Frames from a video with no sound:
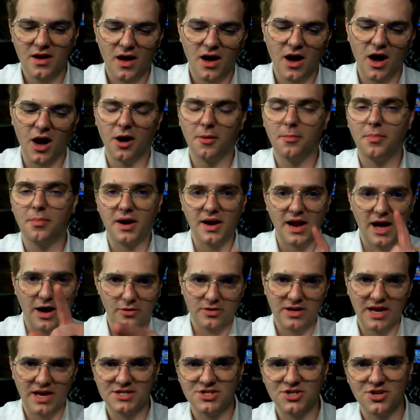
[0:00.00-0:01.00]
Uh, but I'll
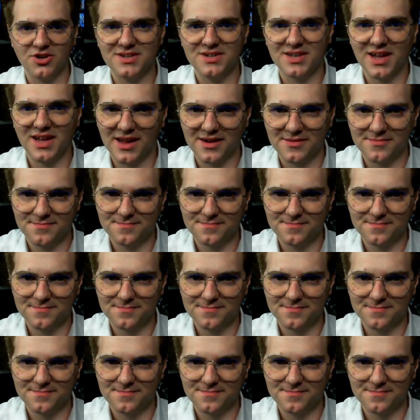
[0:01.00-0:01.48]
catch you at 10.